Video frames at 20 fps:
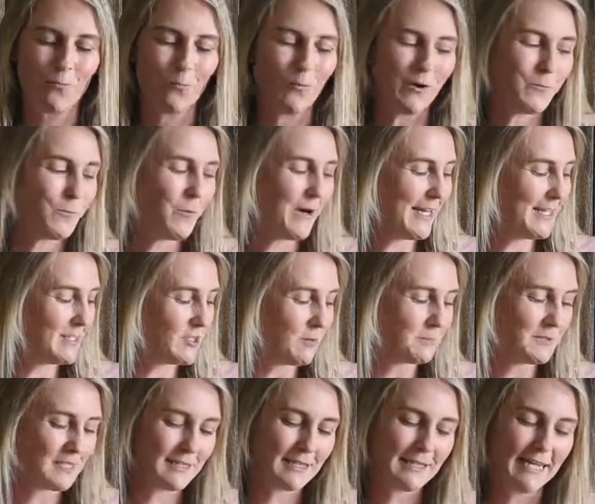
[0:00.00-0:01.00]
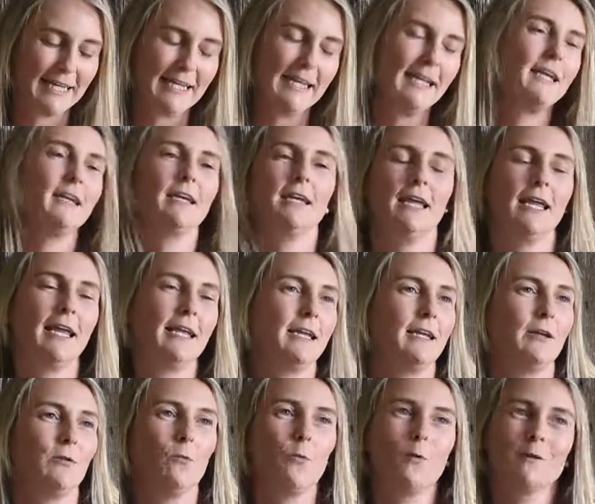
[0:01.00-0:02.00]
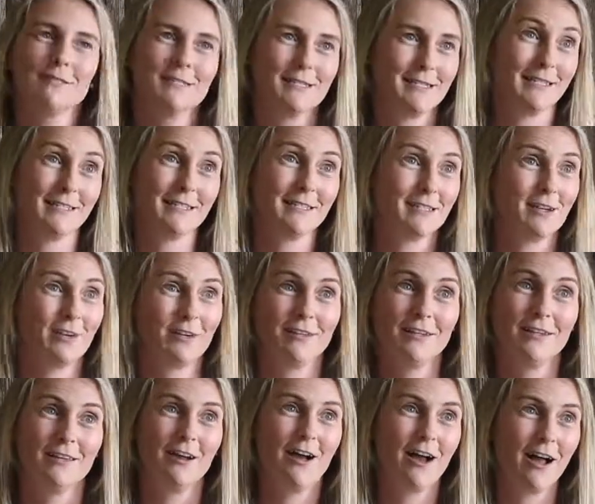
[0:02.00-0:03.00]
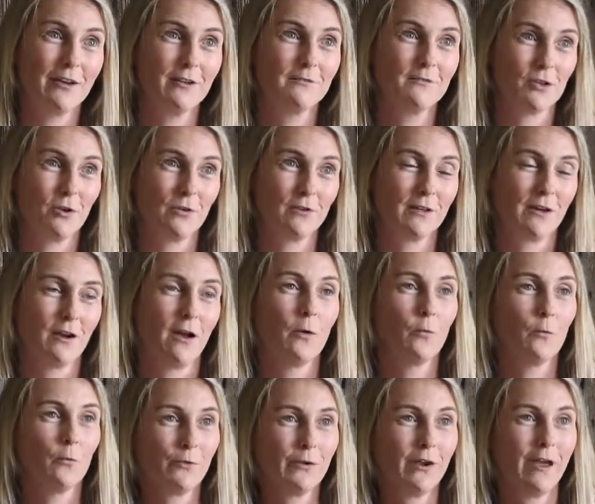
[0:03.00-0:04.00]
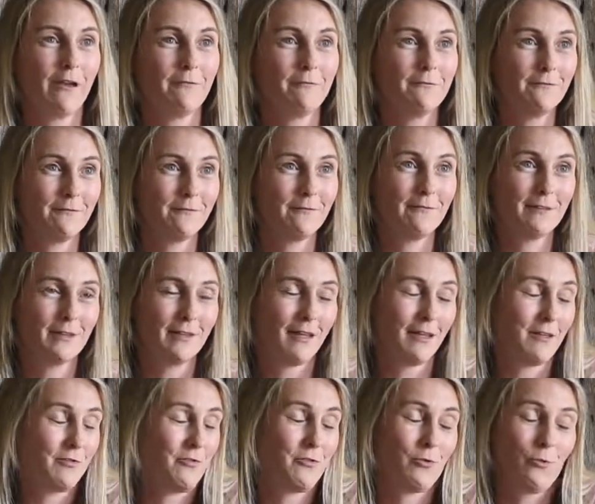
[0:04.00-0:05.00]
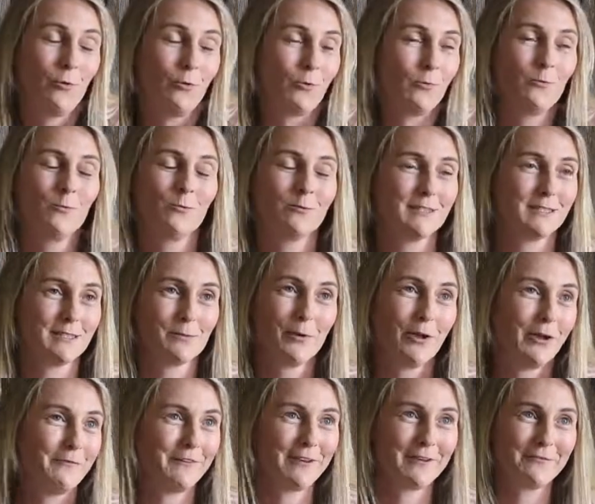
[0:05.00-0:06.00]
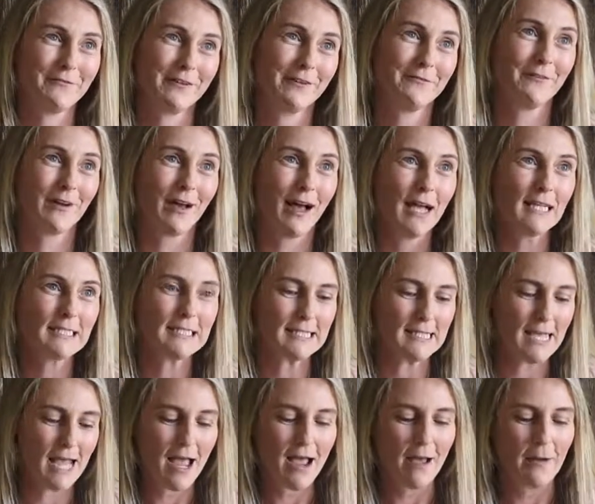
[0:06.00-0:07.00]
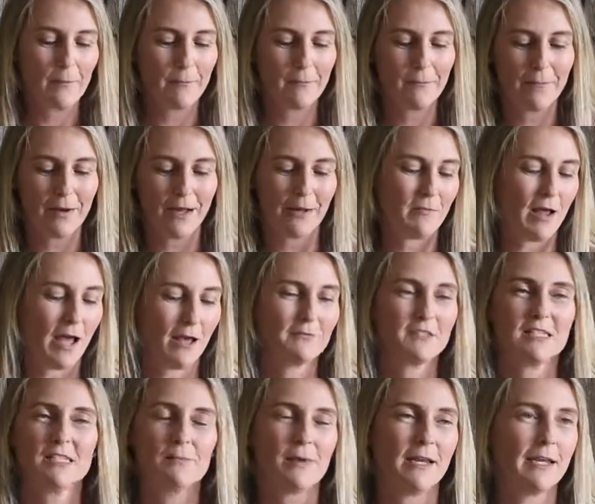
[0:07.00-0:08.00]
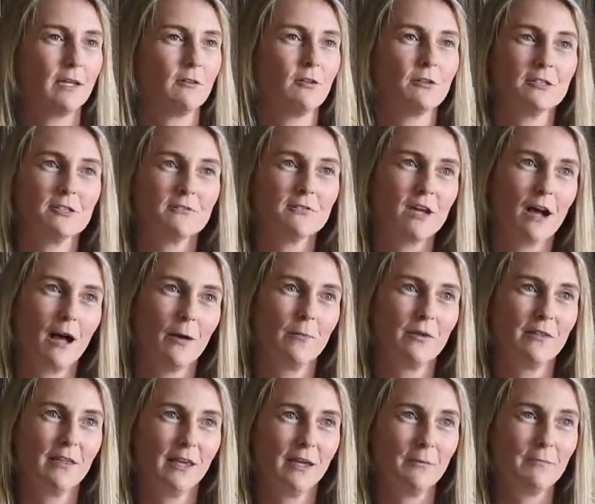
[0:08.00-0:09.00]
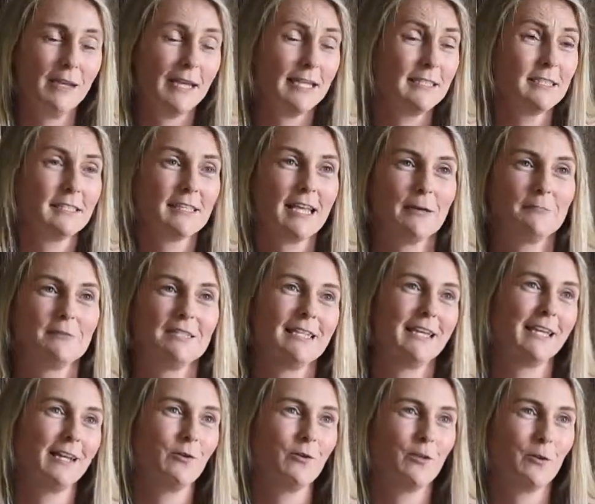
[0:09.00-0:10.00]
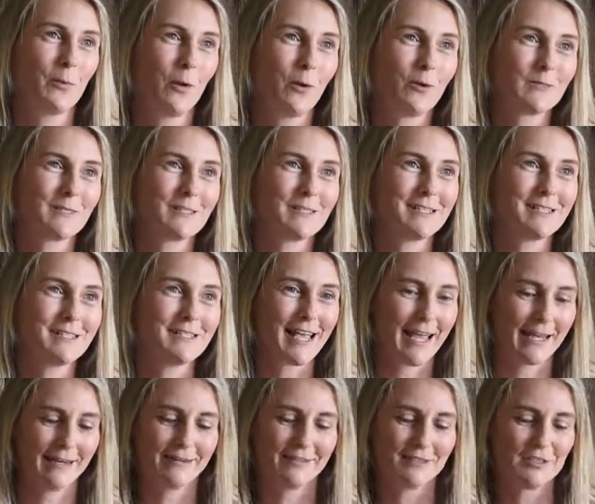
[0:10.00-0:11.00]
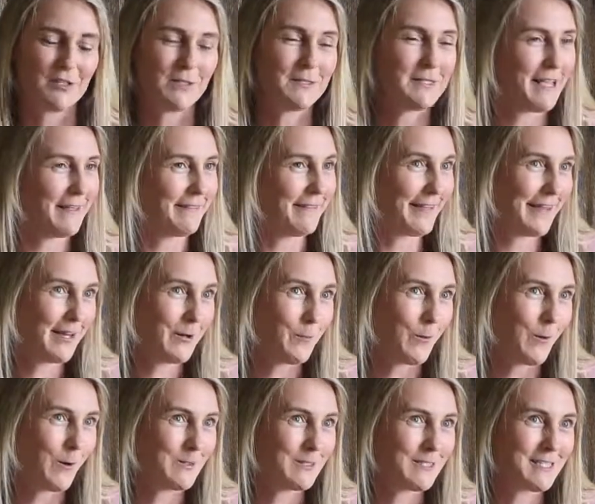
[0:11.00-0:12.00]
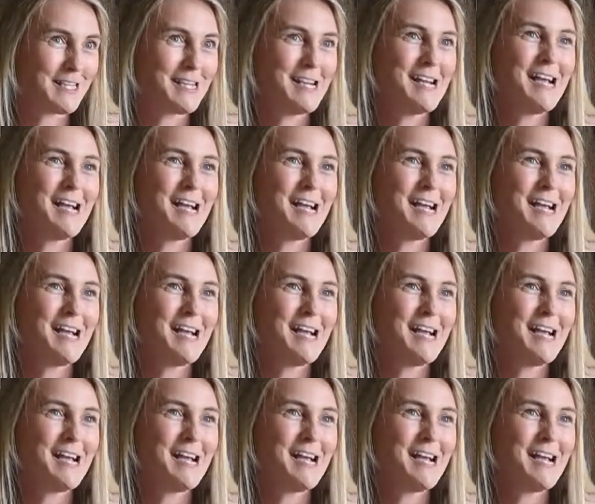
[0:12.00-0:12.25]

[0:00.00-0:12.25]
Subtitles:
When we adopted Lenny, he wasn't necessarily the kind of dog that I would have thought was the perfect fit for us. But after spending lots of time with him, he just kept ticking all the boxes, and it turns out that he was.